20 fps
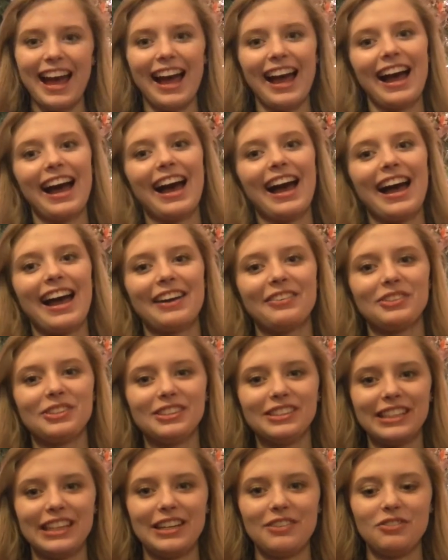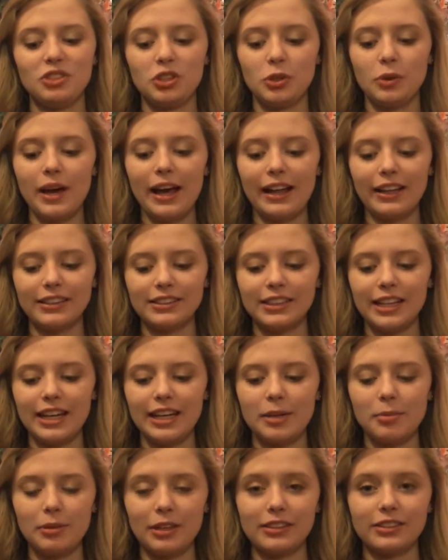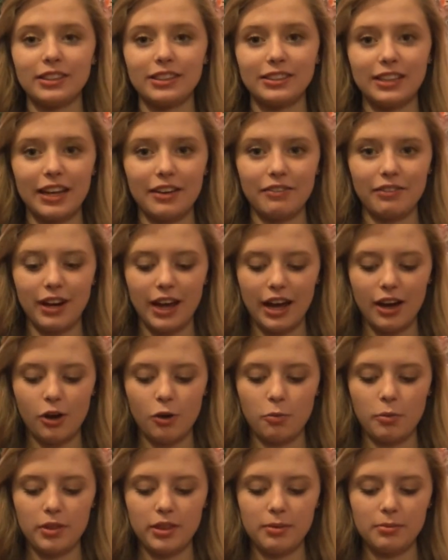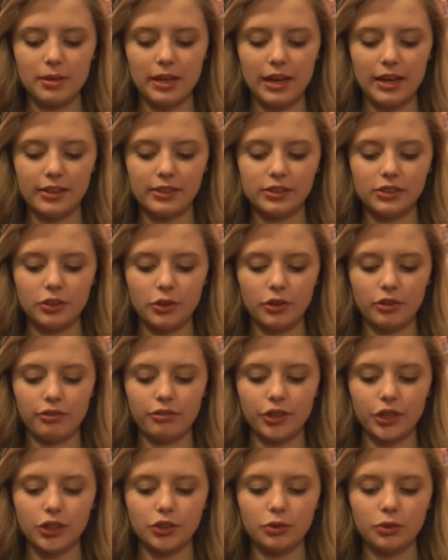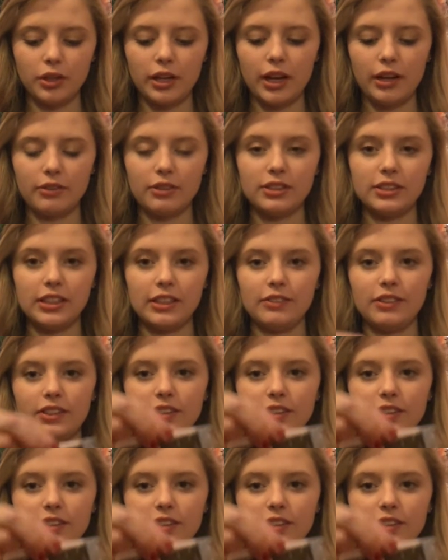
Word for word: I received two Alex and Ani bracelets. I have not opened them yet. So the first one I received